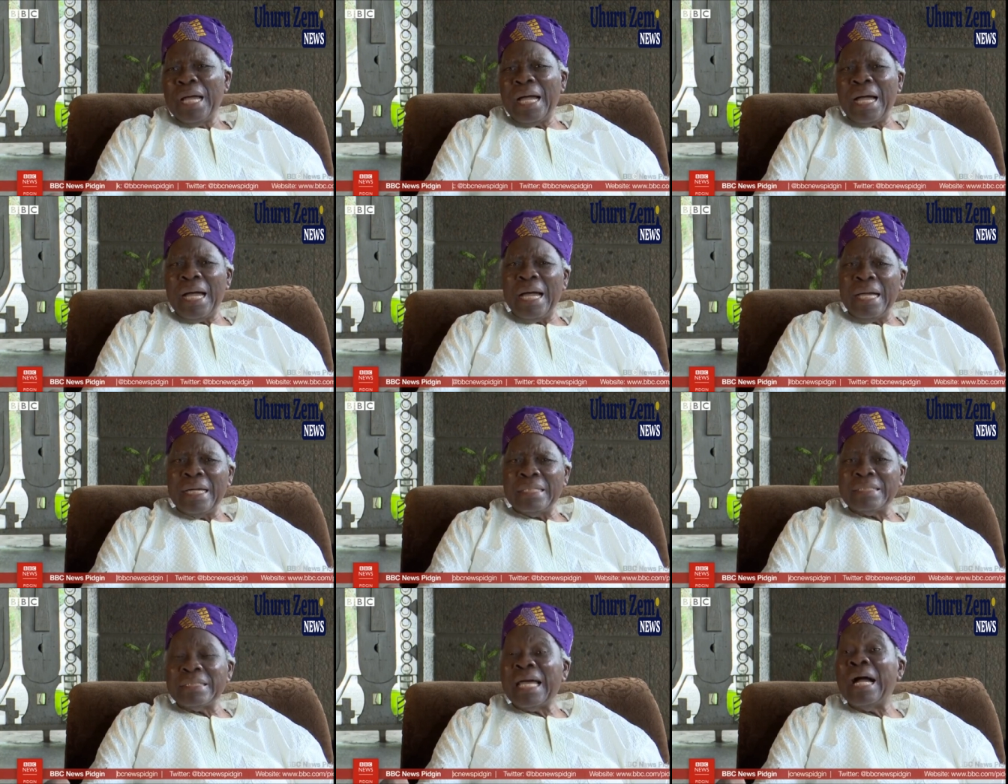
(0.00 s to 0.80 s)

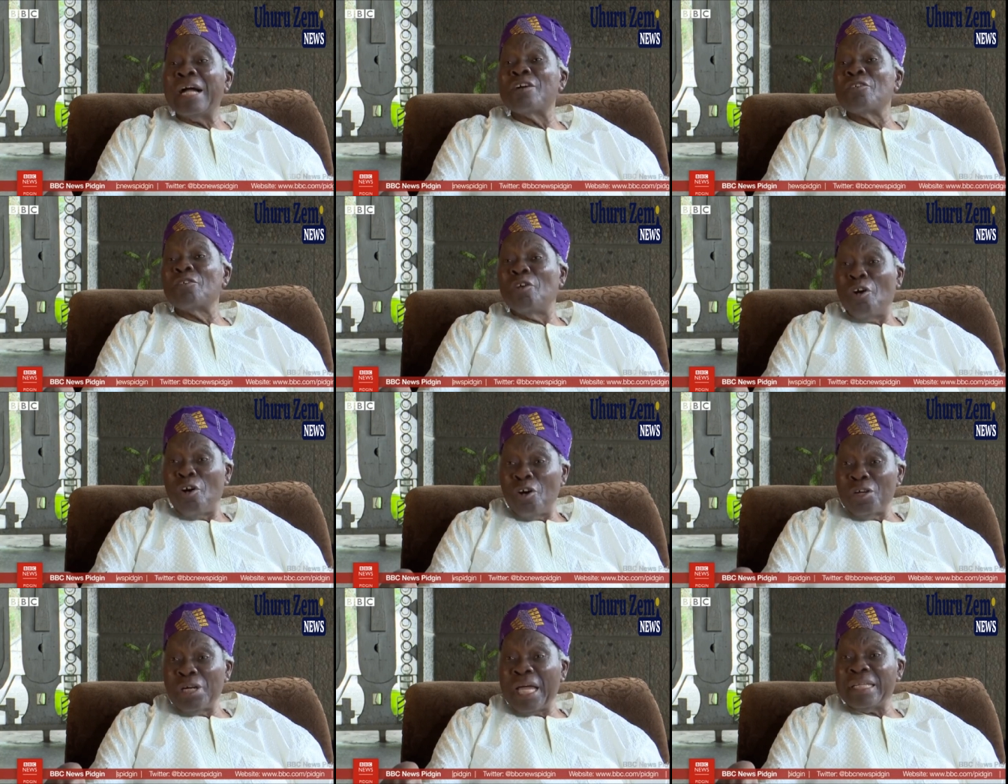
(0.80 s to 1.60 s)
And thank
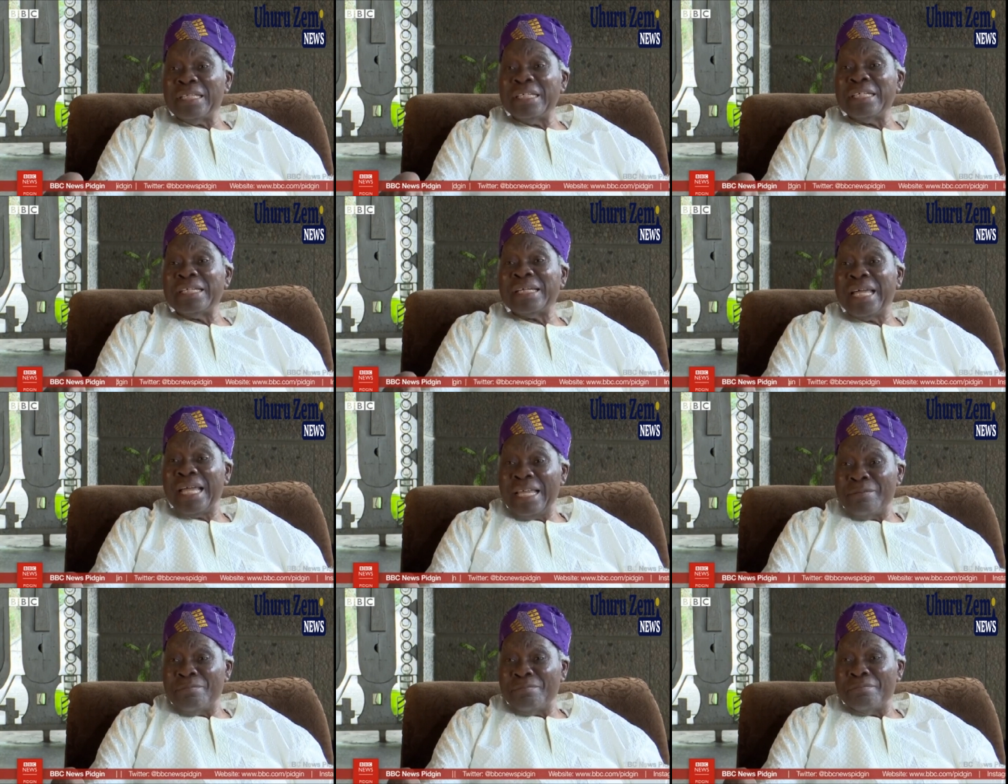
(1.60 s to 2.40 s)
God that he
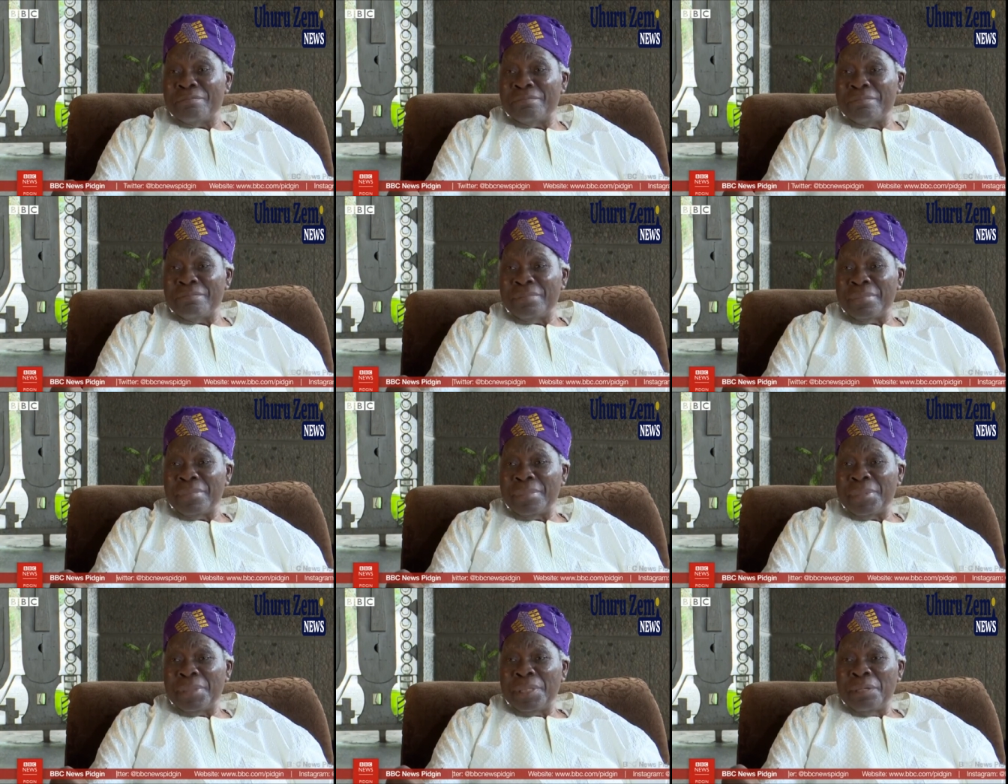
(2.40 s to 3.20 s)
came,
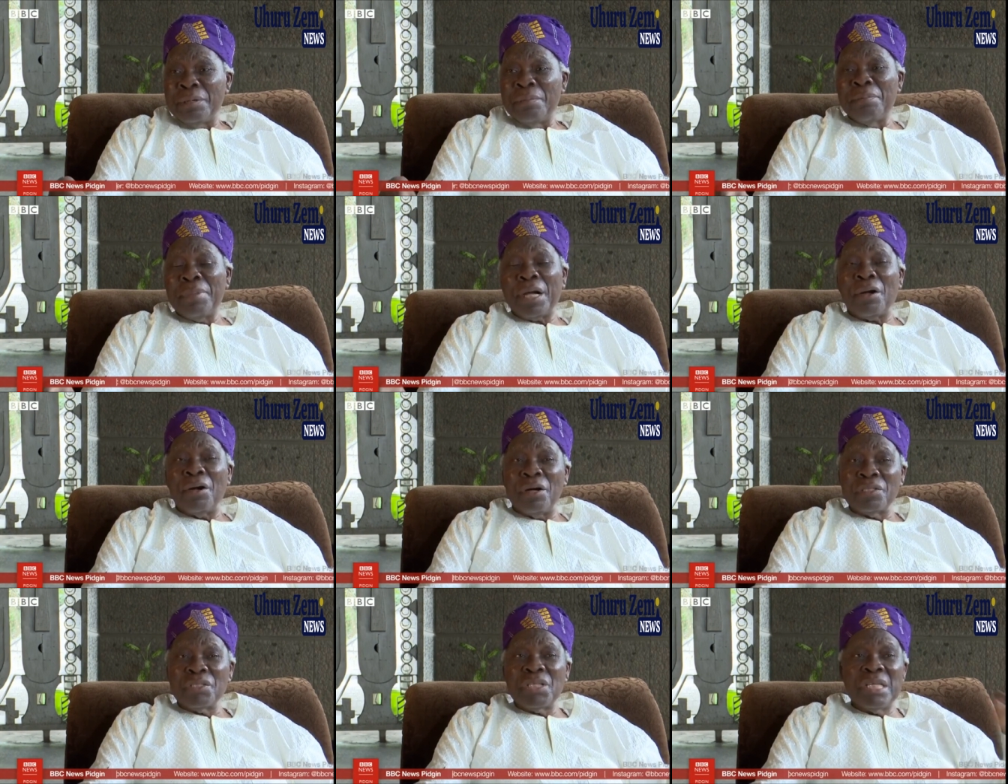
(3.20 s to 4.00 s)

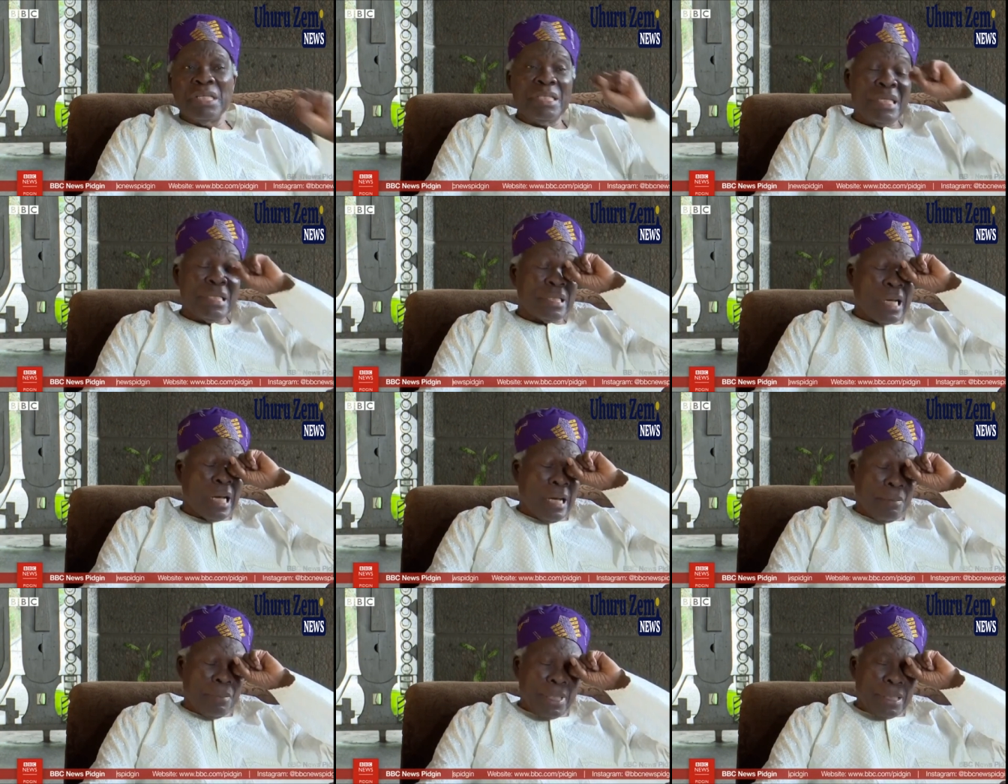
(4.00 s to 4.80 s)
because since his
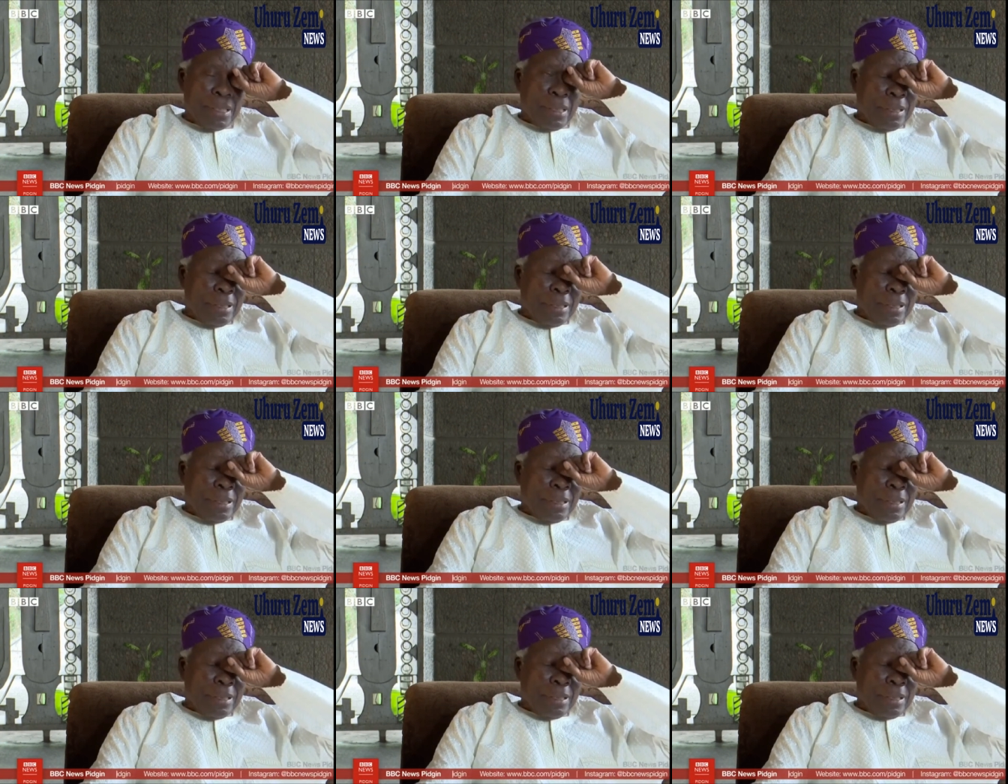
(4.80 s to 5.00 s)
coming,